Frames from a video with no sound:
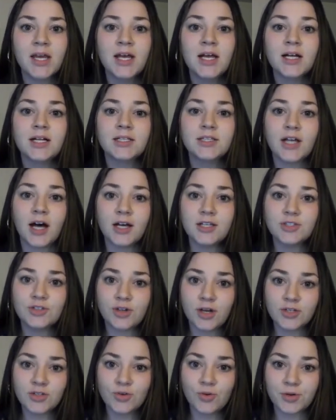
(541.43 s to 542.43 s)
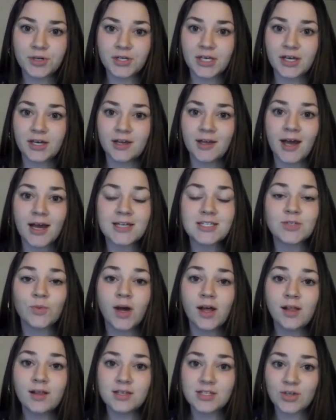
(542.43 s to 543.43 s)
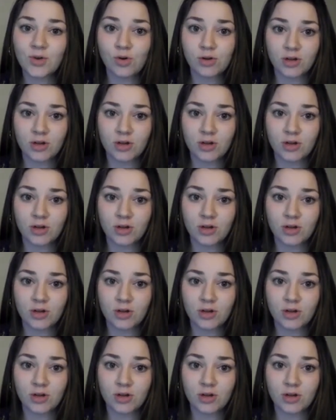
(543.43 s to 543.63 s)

La Trattoria, as well as Corner